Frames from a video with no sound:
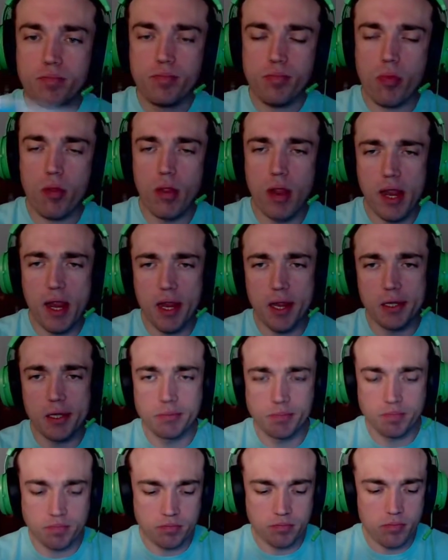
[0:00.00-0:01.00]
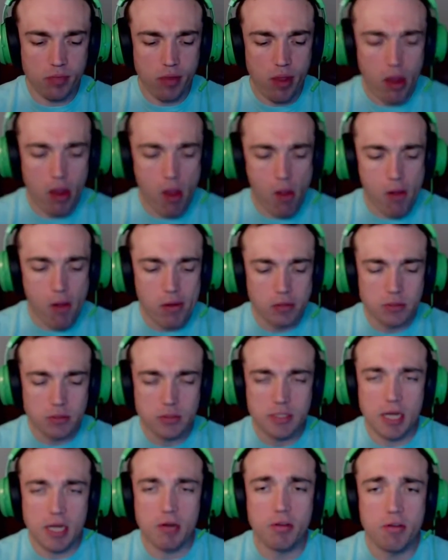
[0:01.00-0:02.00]
And
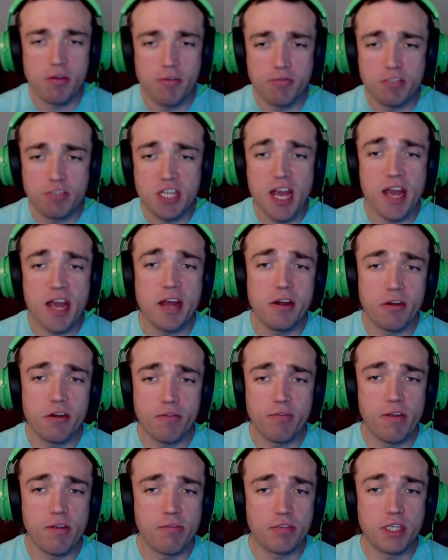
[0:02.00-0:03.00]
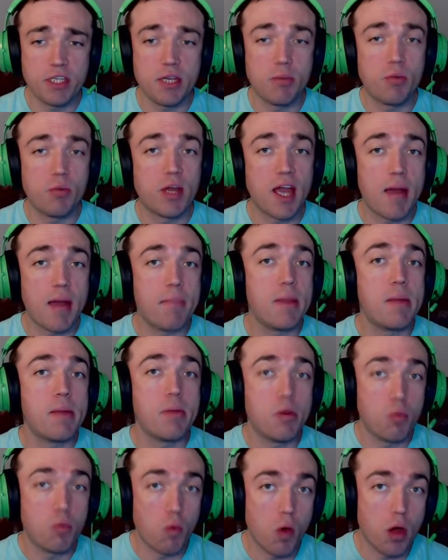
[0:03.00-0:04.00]
out of 10 or 15, we got maybe
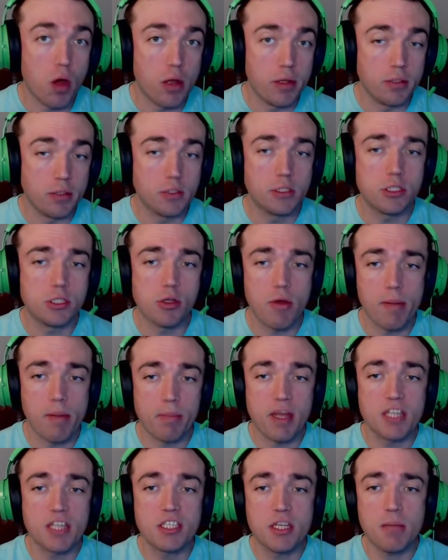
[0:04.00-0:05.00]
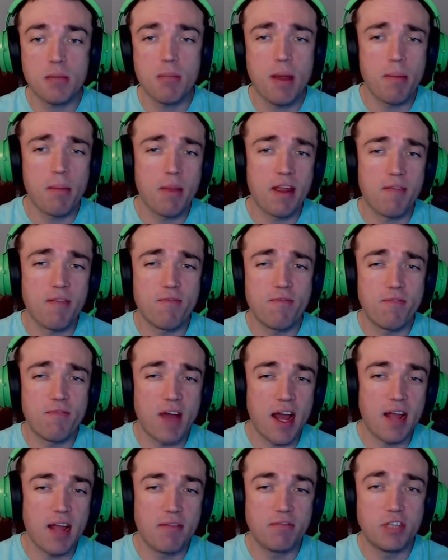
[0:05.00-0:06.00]
one. So I'm guessing maybe
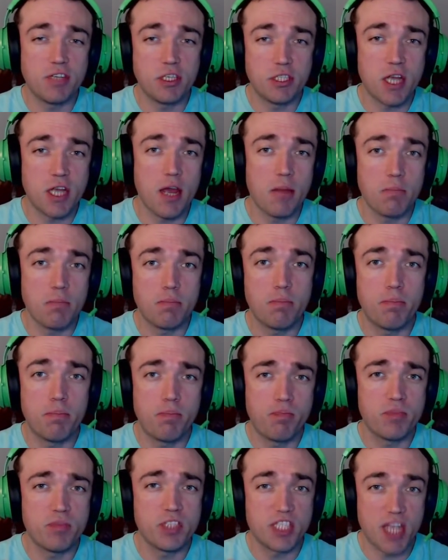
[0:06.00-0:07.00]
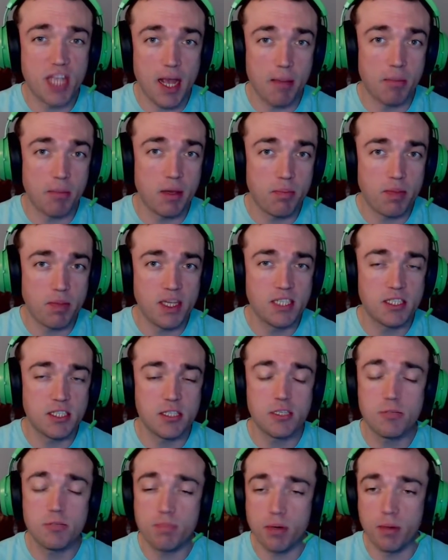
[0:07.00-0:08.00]
5 to 10 zombie pieces
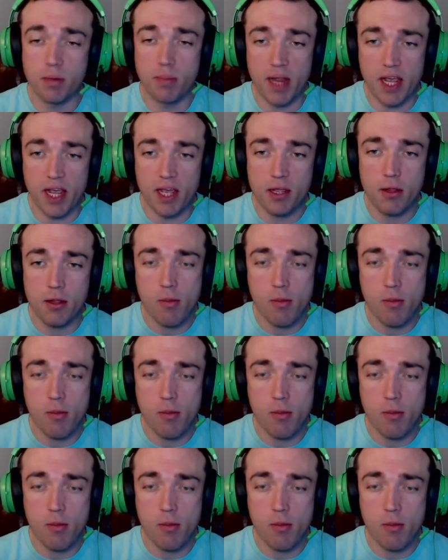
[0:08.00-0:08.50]
per bag.